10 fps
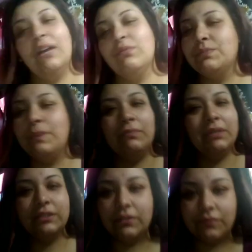I was by
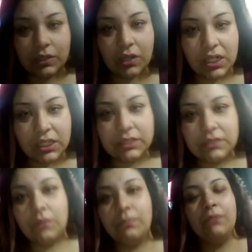myself regardless.
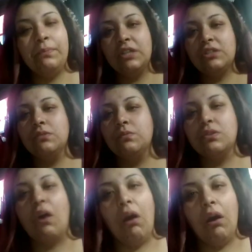So my patience
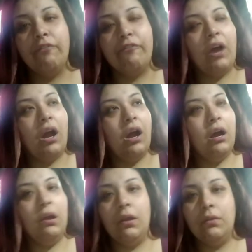was off.
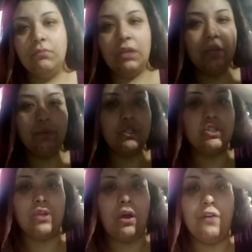It was
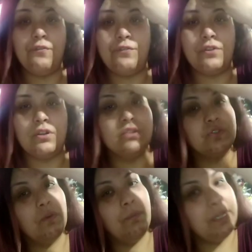just off for
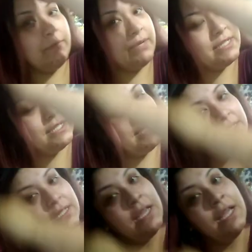so many
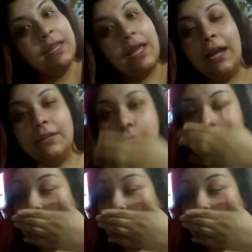reasons that had to do